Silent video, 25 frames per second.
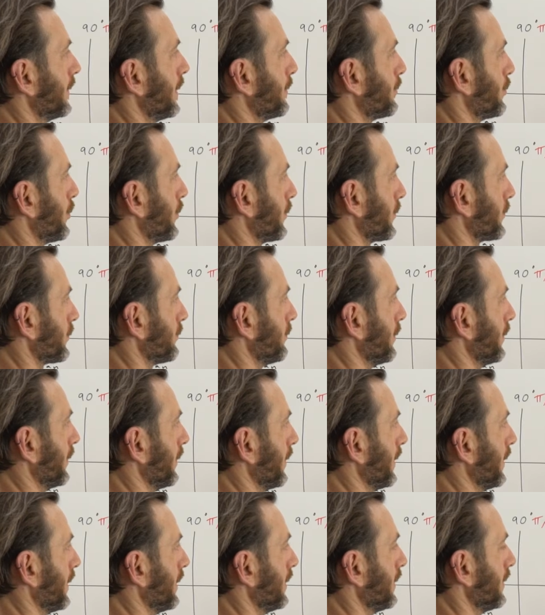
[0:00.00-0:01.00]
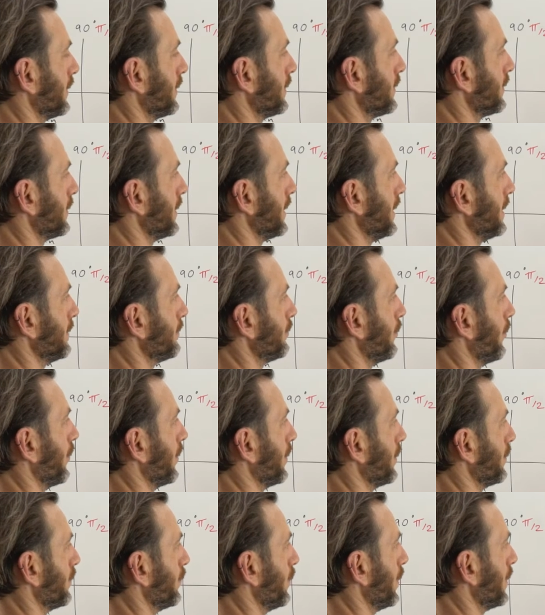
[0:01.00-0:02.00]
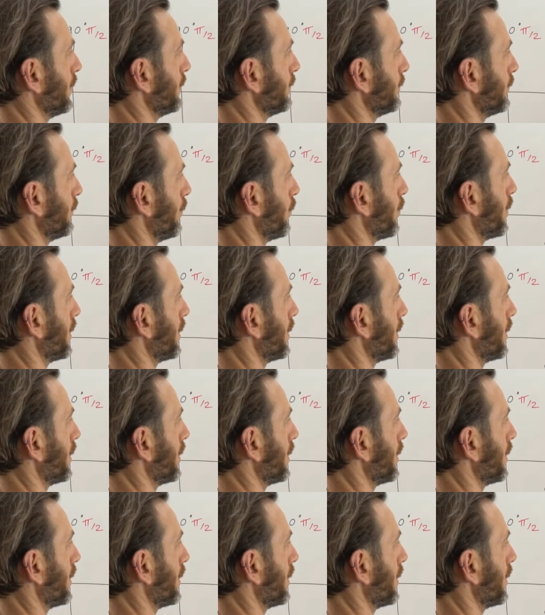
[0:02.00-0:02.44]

approximately 3.14